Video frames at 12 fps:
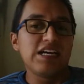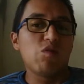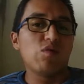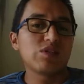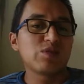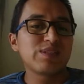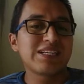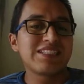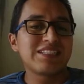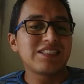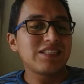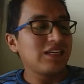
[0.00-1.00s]
One student
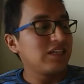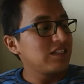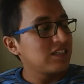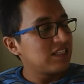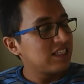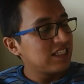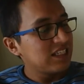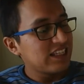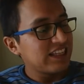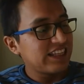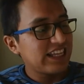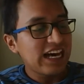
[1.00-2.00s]
can say,
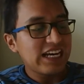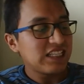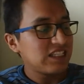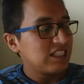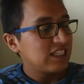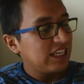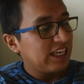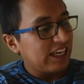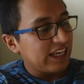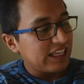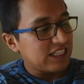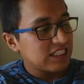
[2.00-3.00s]
that
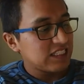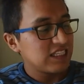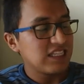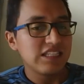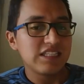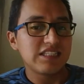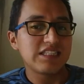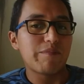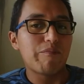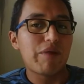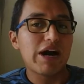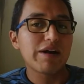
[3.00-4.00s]
is the
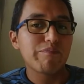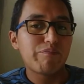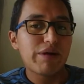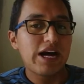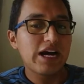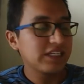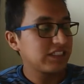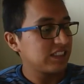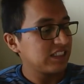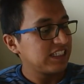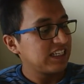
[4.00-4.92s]
backpack